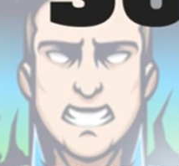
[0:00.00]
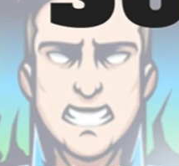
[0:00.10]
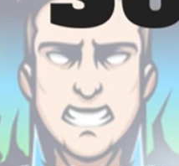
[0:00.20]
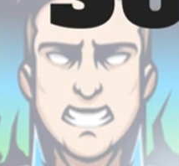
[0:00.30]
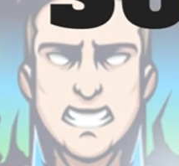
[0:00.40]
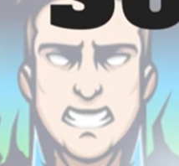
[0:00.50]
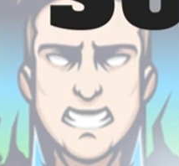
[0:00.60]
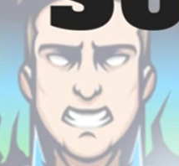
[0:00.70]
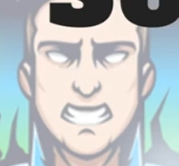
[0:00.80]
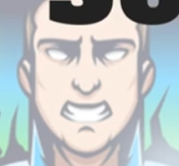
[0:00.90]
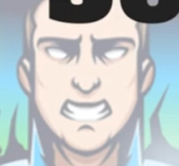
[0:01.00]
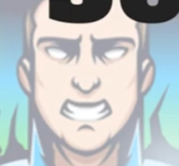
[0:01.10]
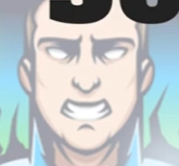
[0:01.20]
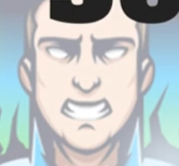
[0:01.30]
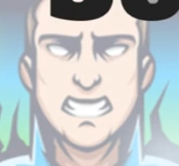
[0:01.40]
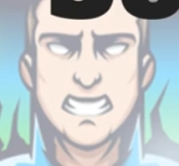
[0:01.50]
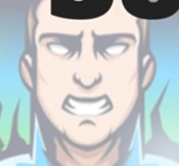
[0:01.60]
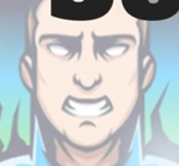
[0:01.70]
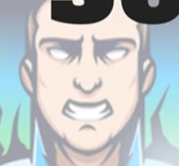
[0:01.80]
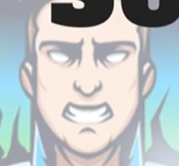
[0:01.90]

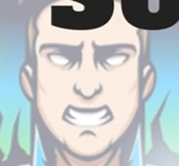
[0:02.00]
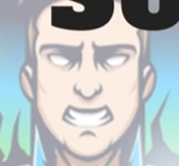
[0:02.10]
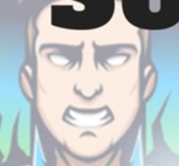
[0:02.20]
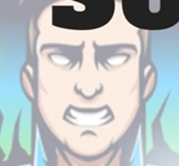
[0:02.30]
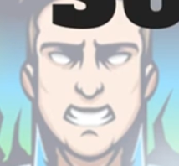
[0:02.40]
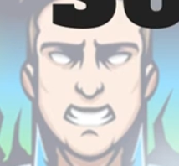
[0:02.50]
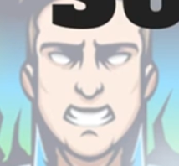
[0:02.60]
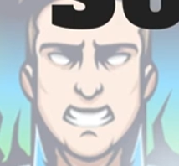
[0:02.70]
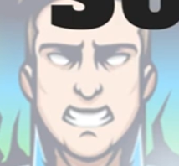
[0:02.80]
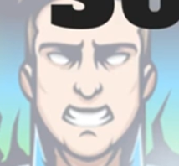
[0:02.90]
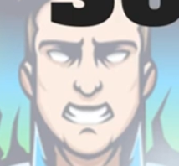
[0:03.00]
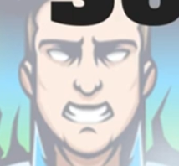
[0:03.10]
[no speech]